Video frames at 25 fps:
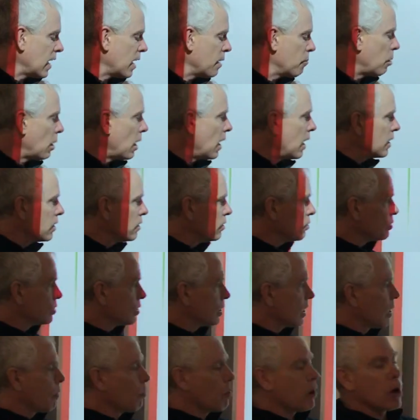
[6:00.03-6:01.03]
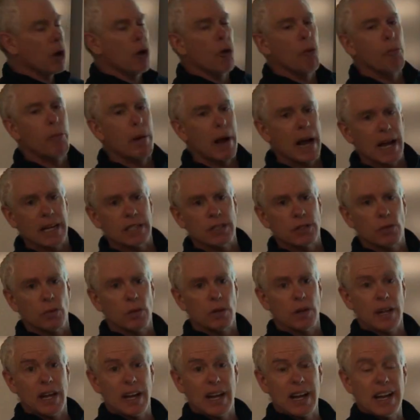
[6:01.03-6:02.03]
the hypotenuse and I want to go back to
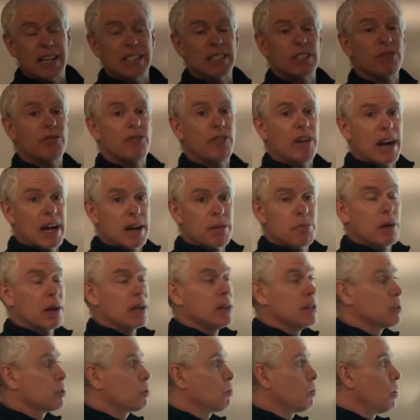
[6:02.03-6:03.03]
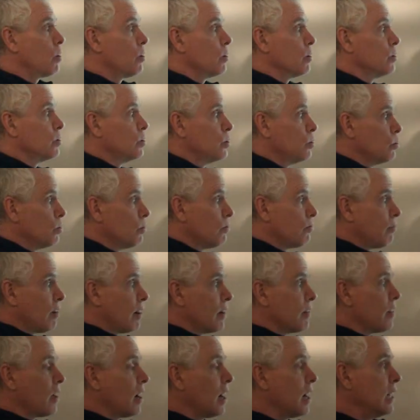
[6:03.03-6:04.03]
a leg, I divide by the square root of 2 to
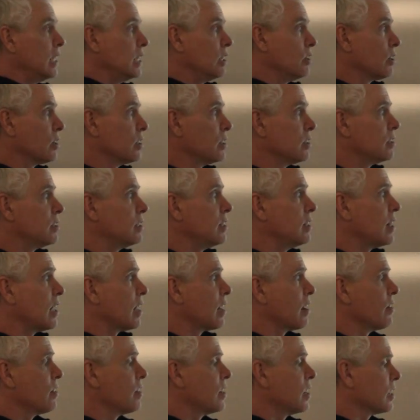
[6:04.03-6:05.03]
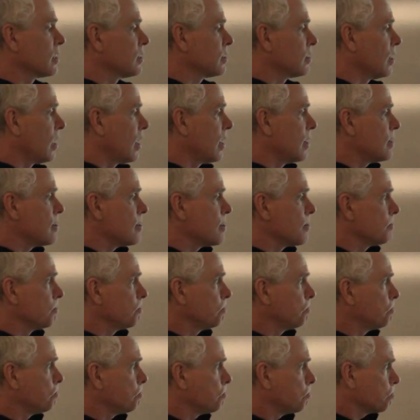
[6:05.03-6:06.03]
find the height. You're going to see that on the next slide here.
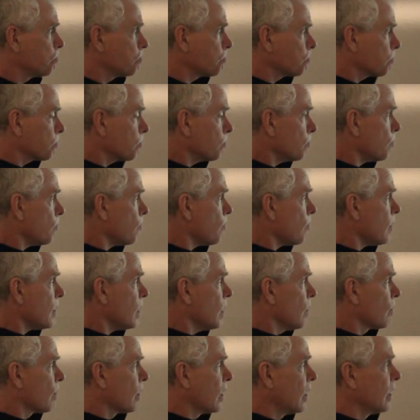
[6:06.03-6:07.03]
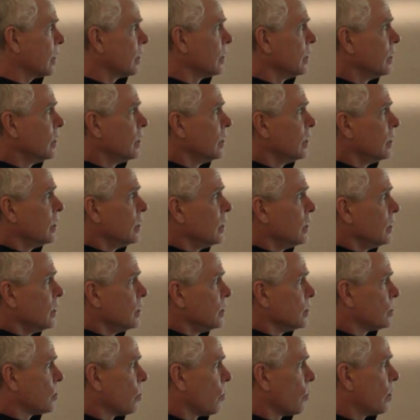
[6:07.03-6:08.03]
Okay?
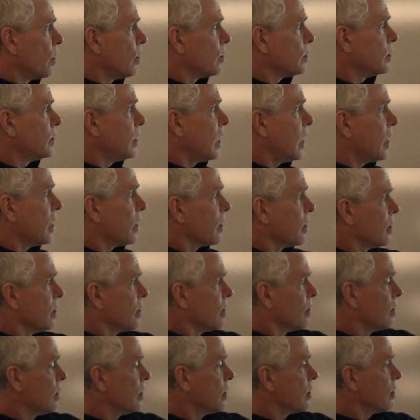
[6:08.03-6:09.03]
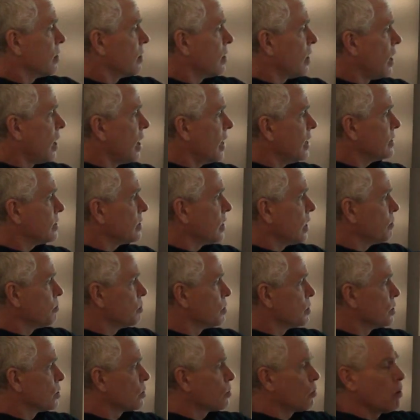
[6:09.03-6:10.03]
So they're saying that the height
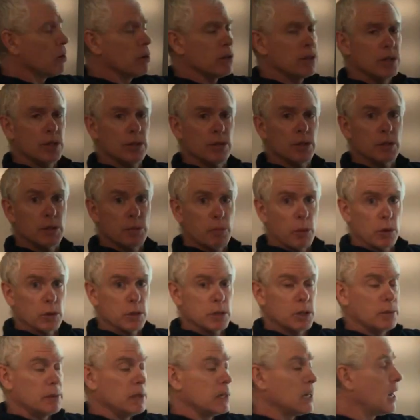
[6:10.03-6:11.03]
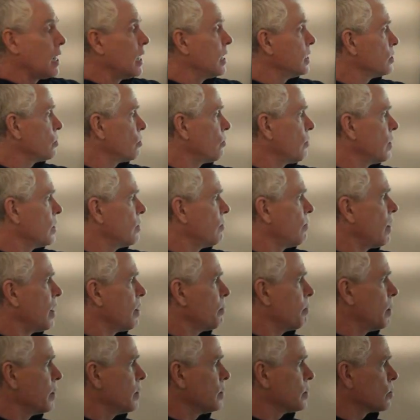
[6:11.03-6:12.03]
times the square root of 2 is supposed to be 9. So if I
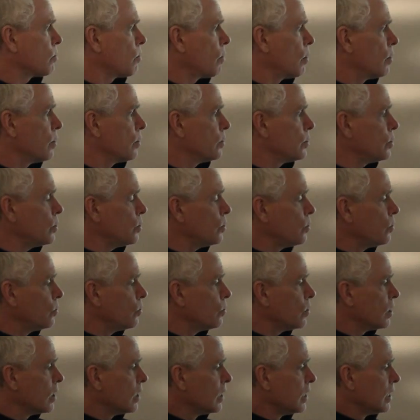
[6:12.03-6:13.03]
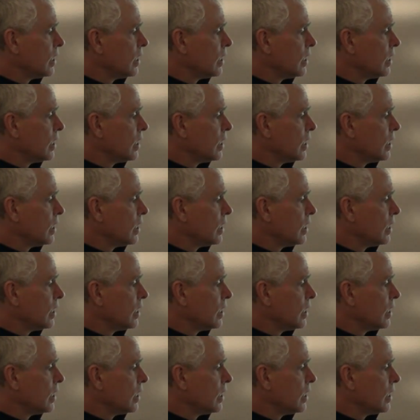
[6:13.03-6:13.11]
divide by the square root of 2,